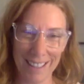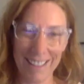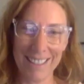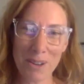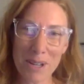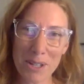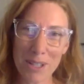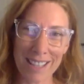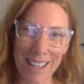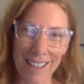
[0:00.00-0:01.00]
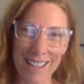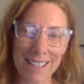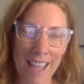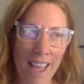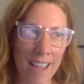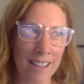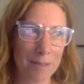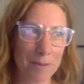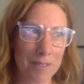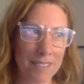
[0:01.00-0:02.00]
So interesting, because like,
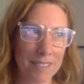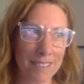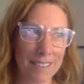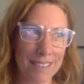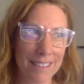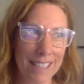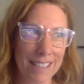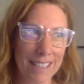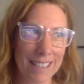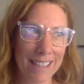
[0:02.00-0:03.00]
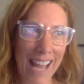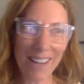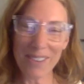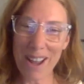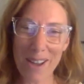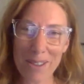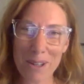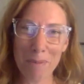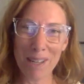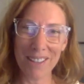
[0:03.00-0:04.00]
I don't know, they're a
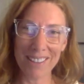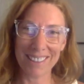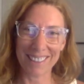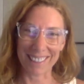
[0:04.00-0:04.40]
miracle.